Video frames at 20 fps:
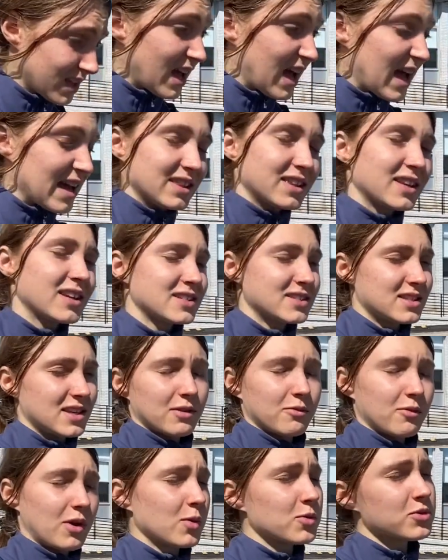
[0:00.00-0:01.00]
at least
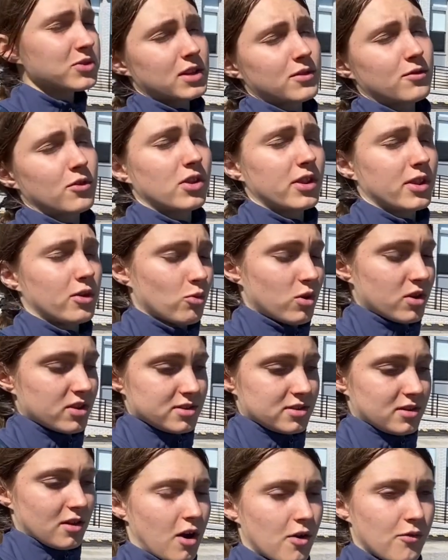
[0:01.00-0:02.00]
I would give only 1
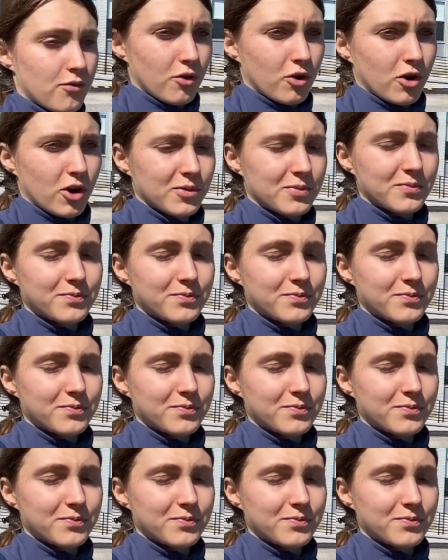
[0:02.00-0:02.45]
star for